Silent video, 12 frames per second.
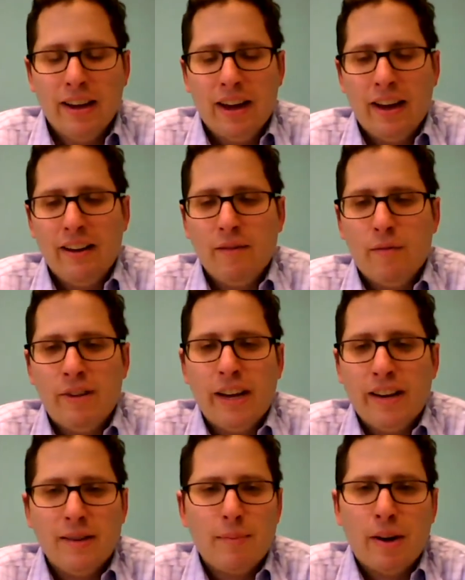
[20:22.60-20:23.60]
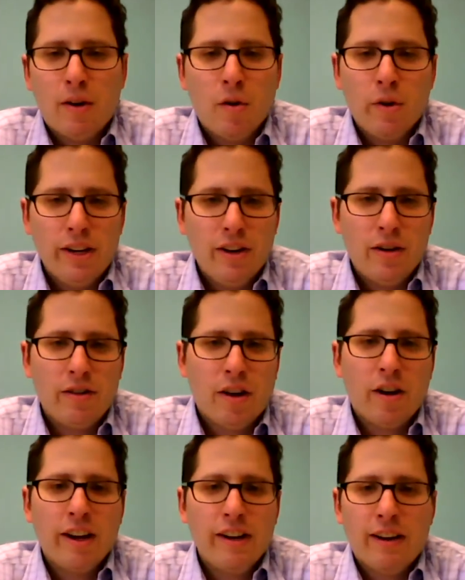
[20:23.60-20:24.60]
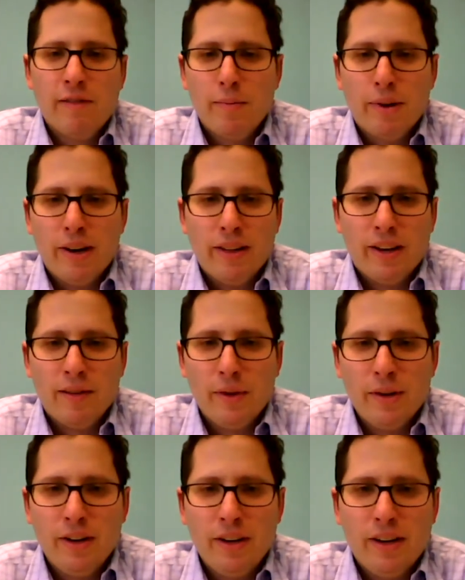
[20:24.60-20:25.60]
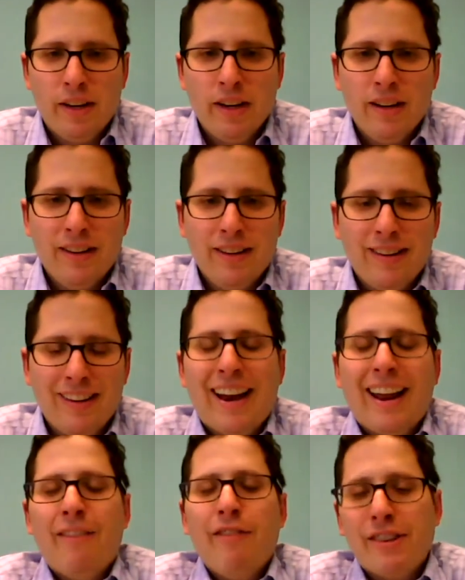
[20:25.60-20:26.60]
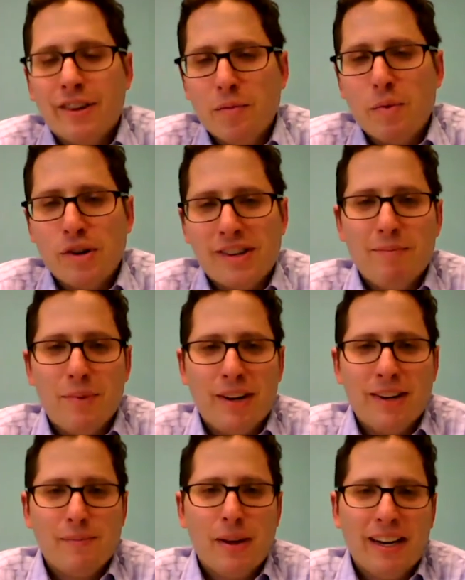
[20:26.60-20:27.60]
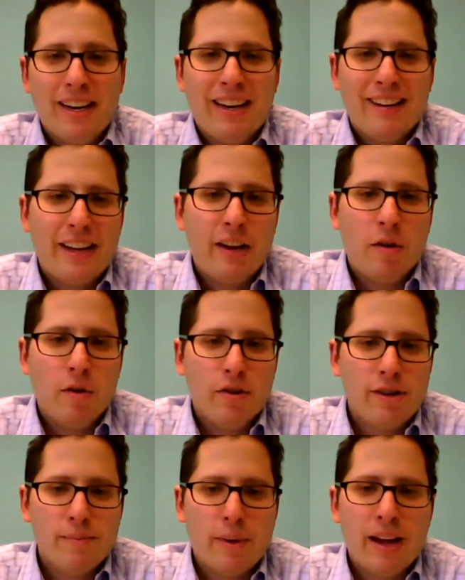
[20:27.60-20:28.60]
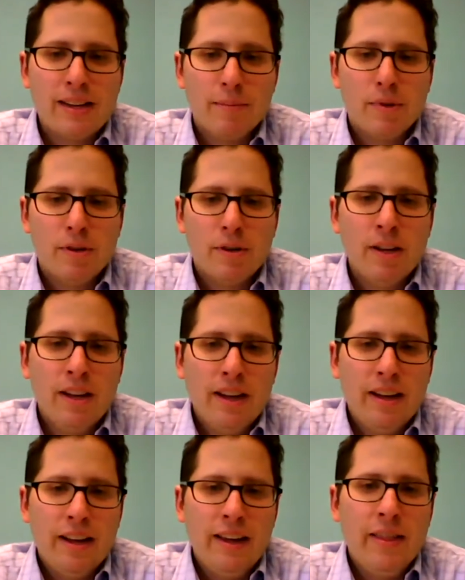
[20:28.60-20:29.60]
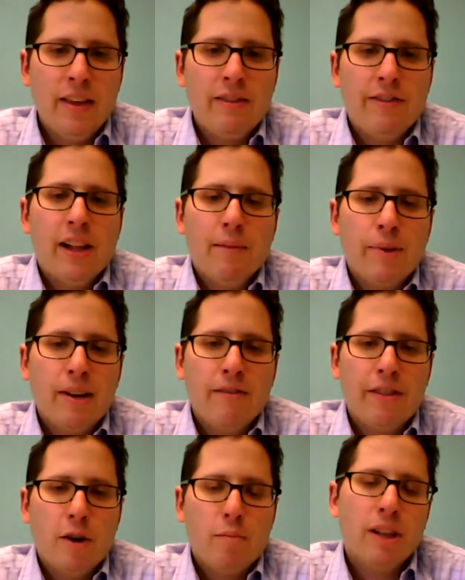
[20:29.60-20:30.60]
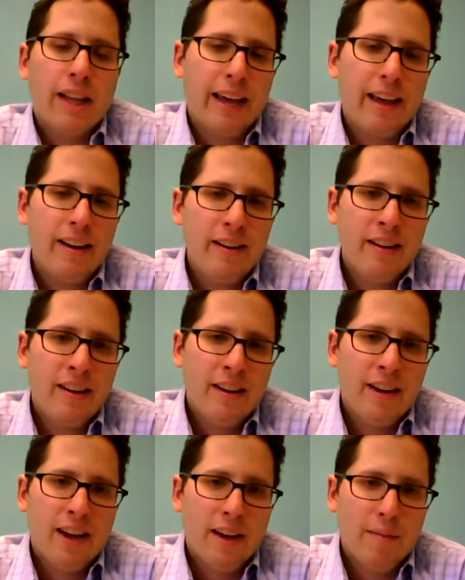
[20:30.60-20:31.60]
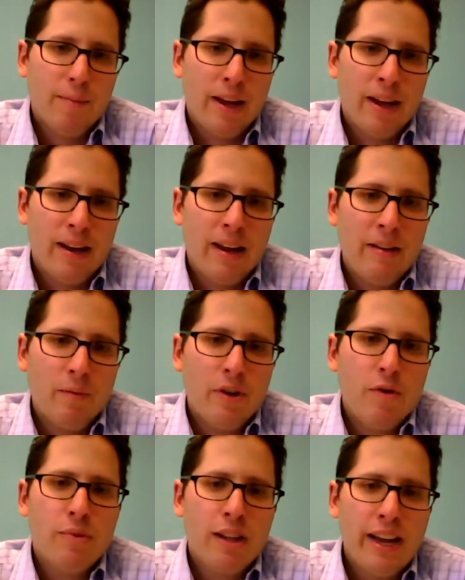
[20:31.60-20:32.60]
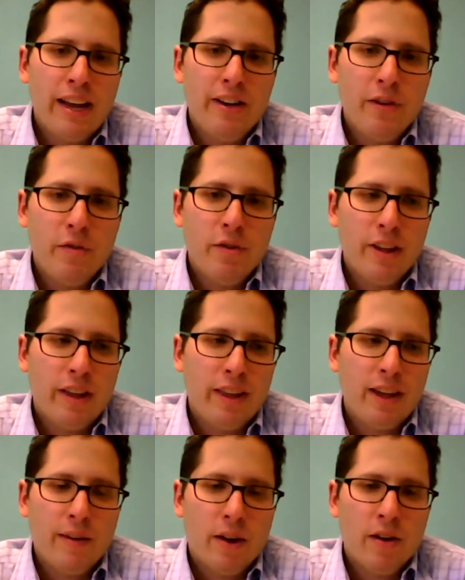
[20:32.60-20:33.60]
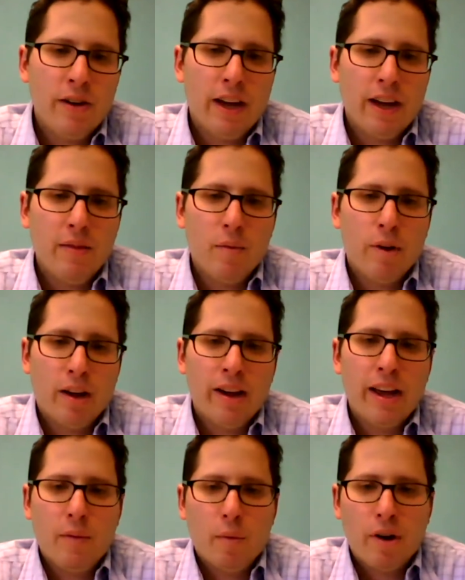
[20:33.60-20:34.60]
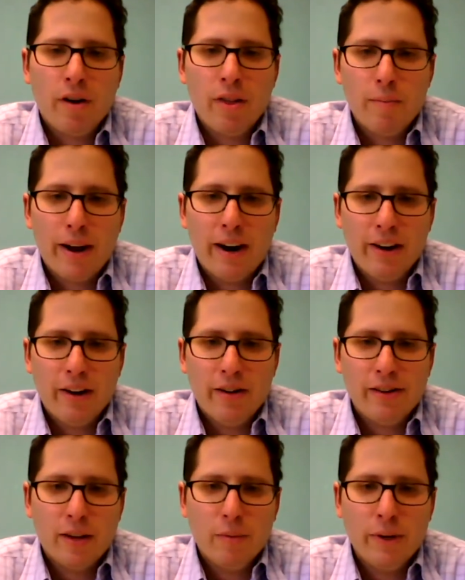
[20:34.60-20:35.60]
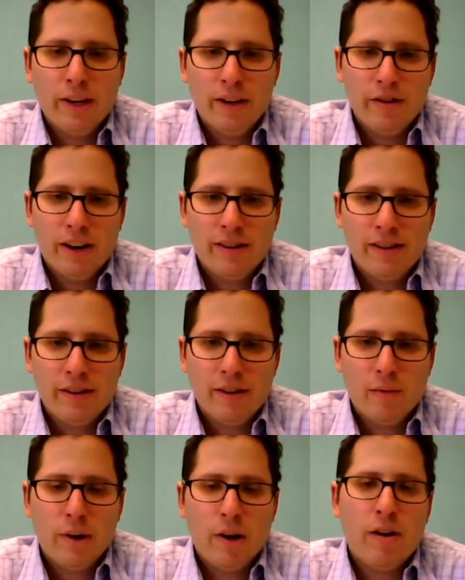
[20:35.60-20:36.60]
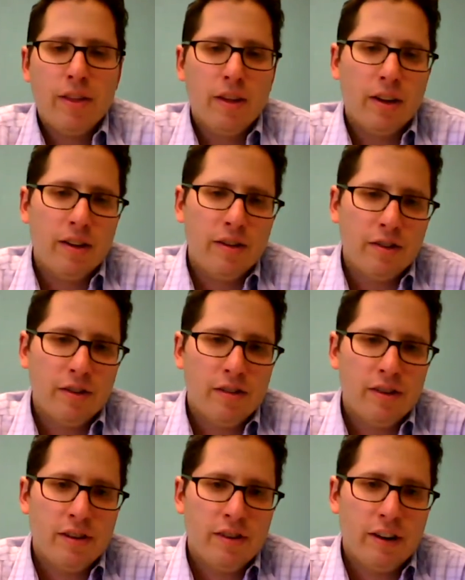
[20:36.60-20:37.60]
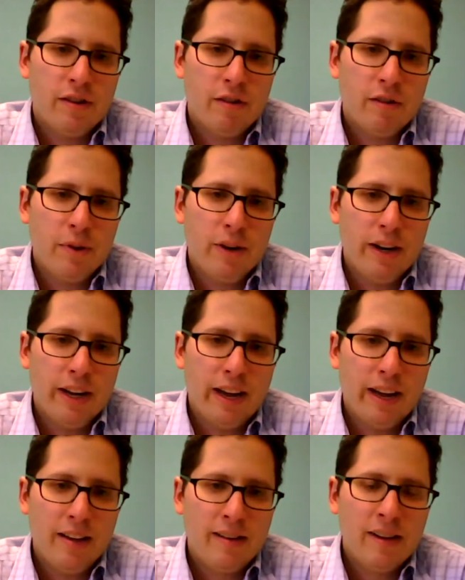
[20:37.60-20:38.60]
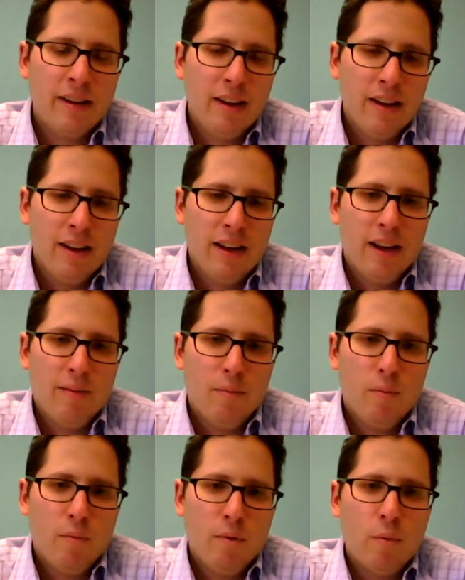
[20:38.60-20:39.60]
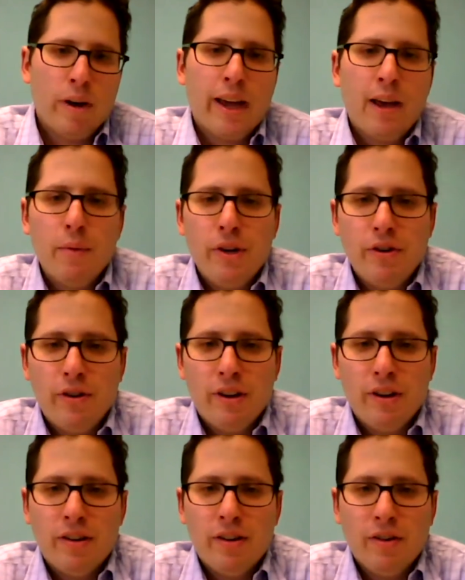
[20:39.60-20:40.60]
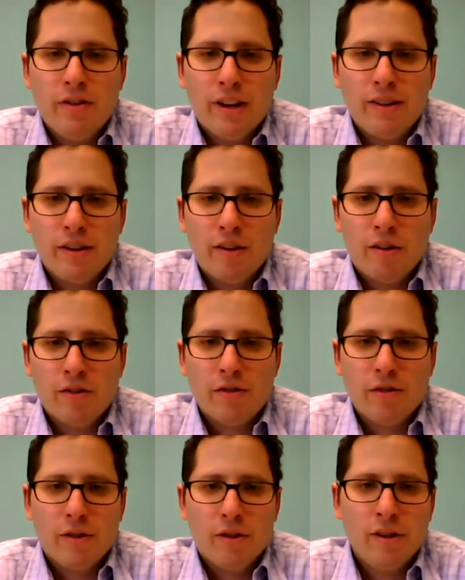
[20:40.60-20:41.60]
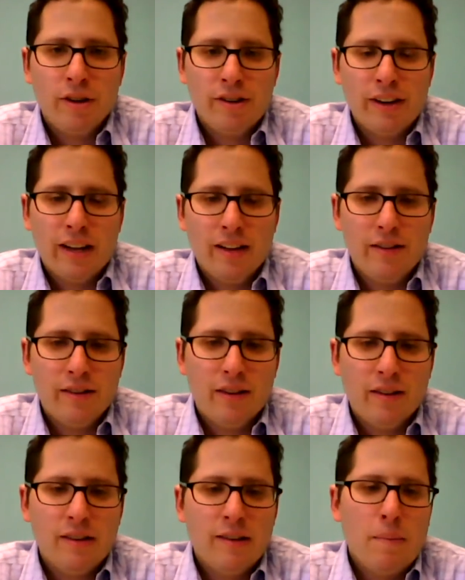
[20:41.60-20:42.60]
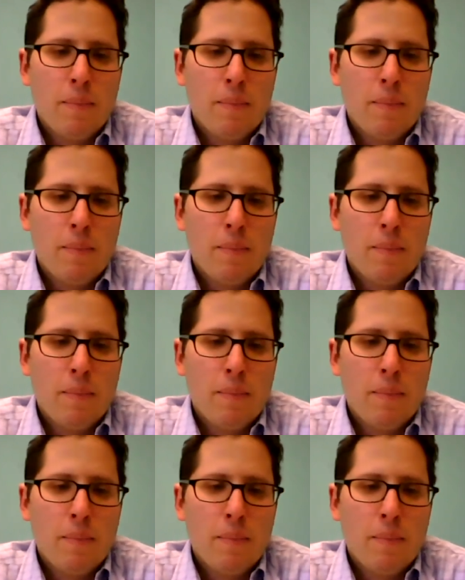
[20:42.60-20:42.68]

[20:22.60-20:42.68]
And Dayton spent a whole year talking to everybody in the community, not every single person, but as many stakeholders as possible in the development of their plan. And when you plan, you really think about, okay, what are the barriers that we can address here? What are the concerns the general community has? What can we do to address the cultural challenges?